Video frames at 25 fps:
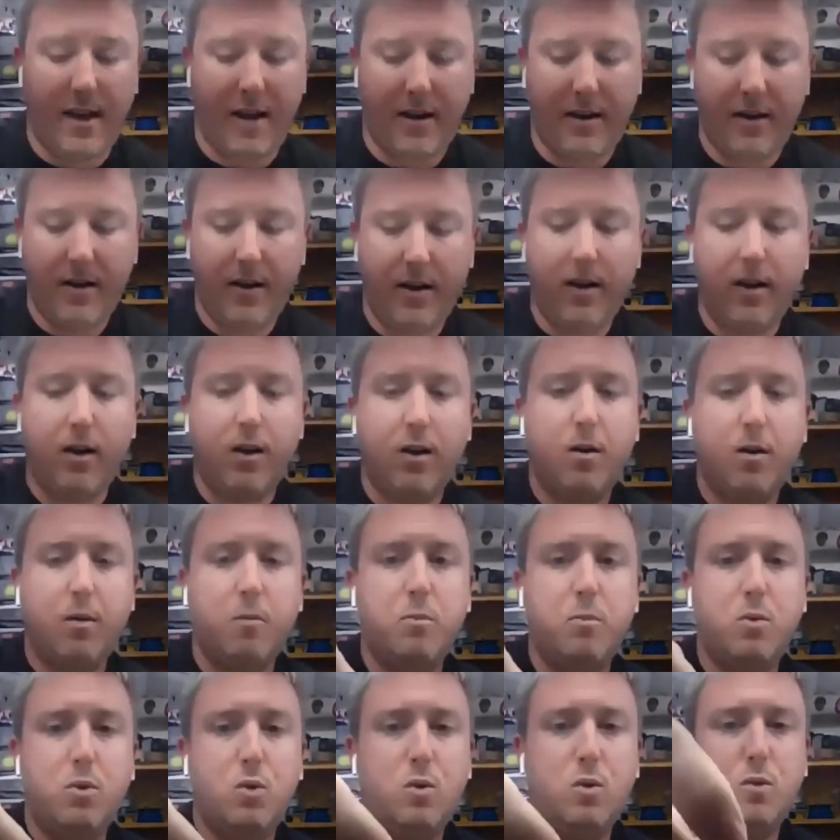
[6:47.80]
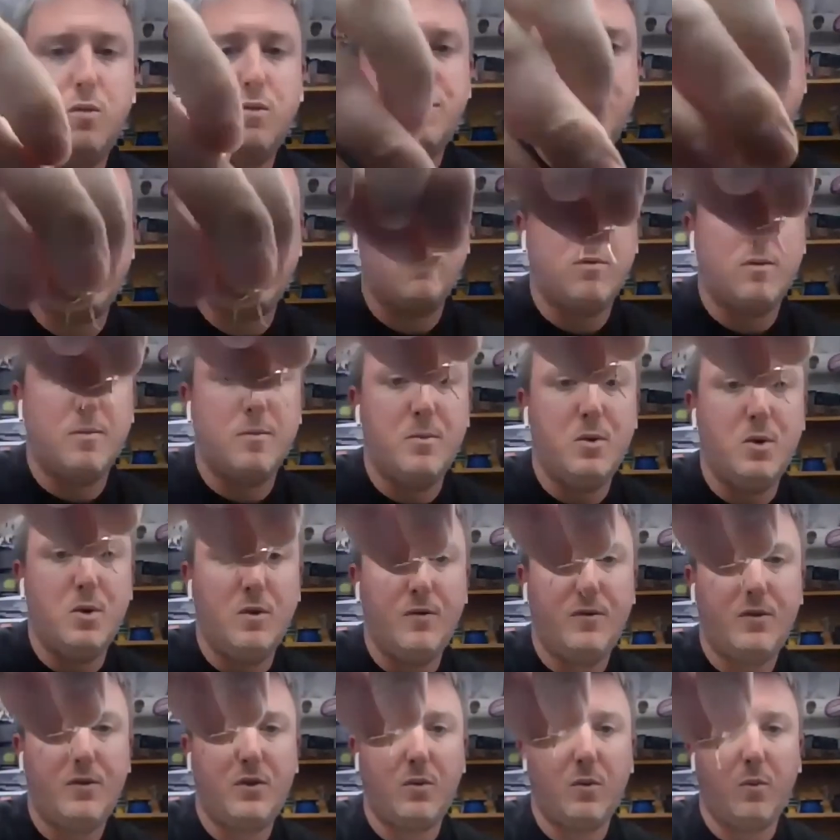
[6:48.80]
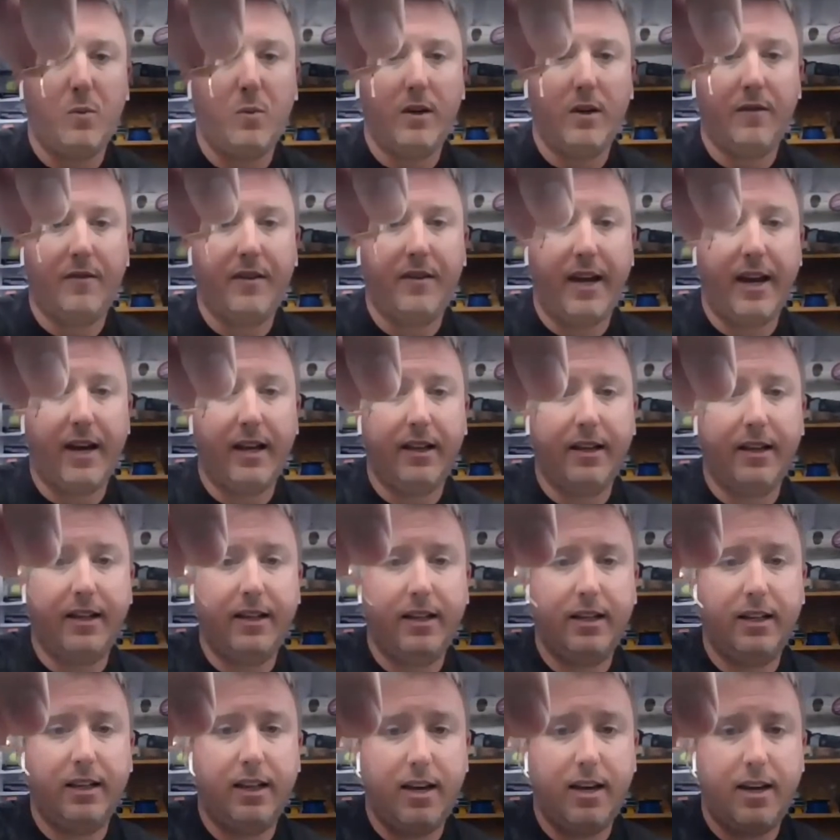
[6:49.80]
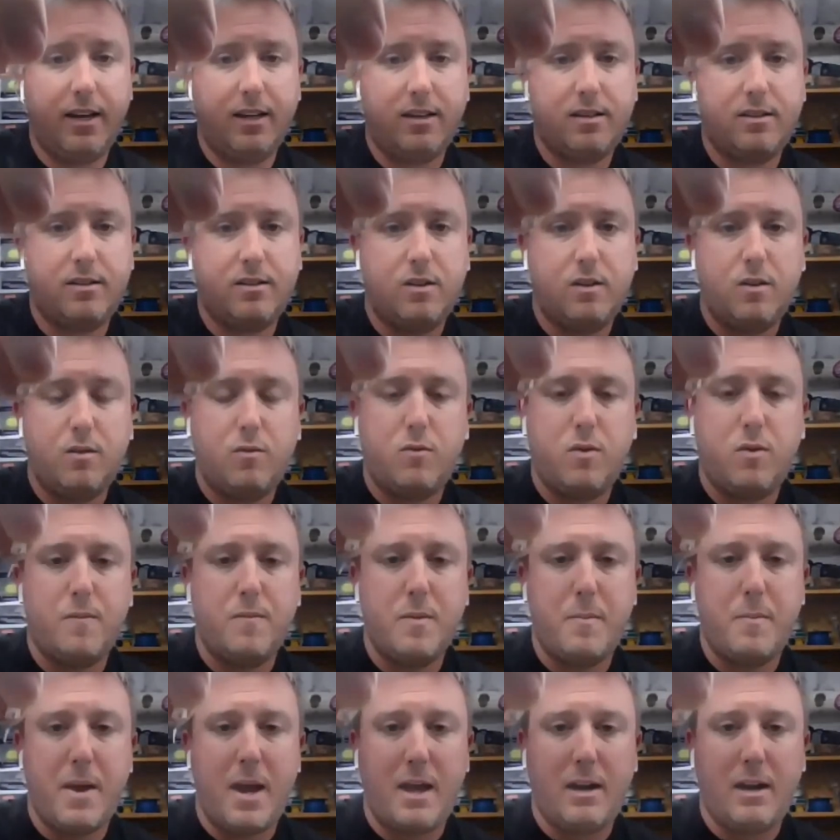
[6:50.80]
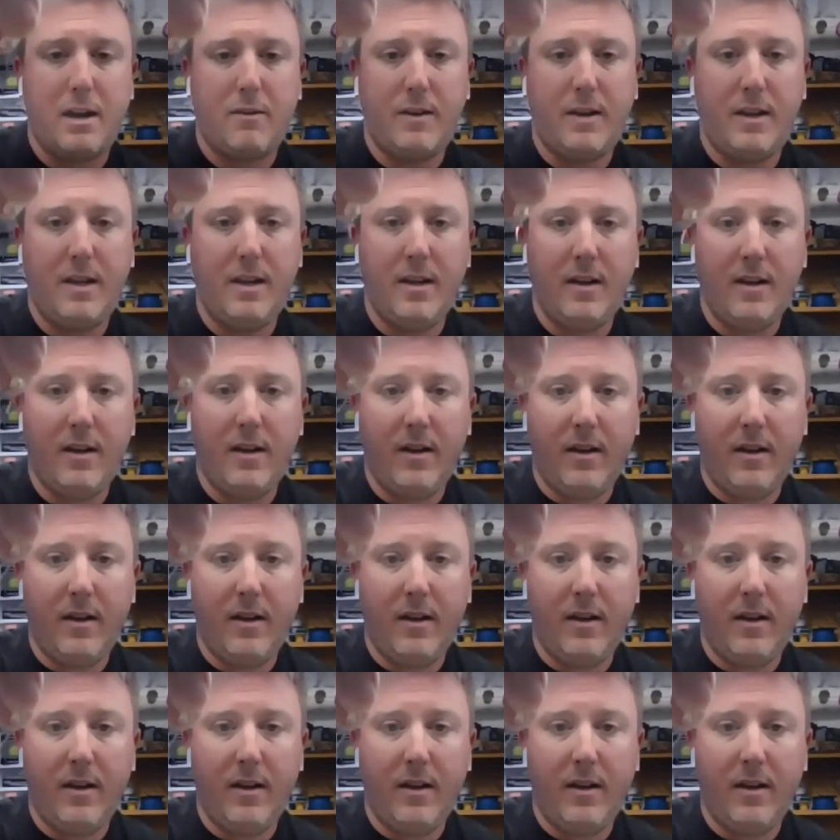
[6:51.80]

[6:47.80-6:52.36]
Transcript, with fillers: that moves and removes one of the LED legs from the battery.